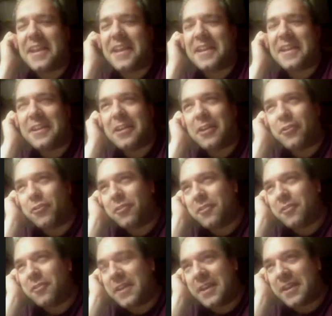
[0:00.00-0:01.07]
getting it, other
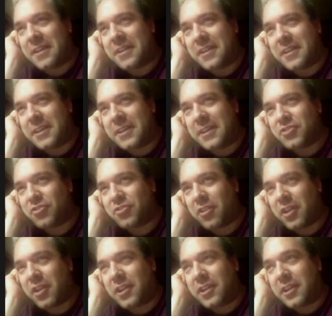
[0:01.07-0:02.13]
than he's
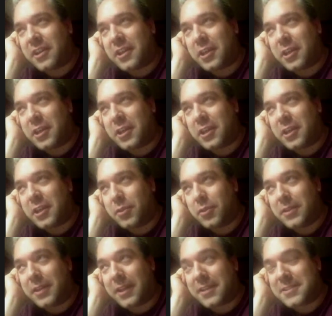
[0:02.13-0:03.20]
trying to keep
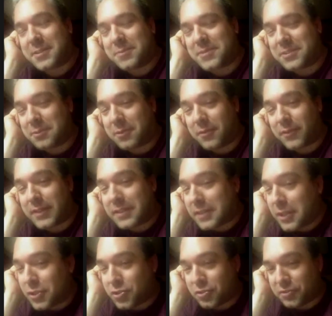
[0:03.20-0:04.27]
you in some sort of
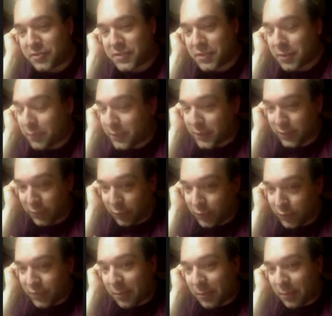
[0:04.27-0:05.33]
indentured
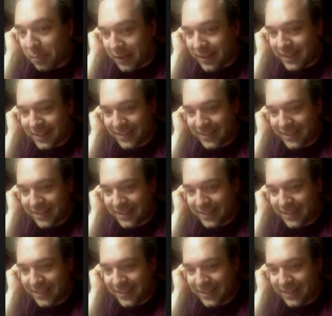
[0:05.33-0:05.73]
servitude or something.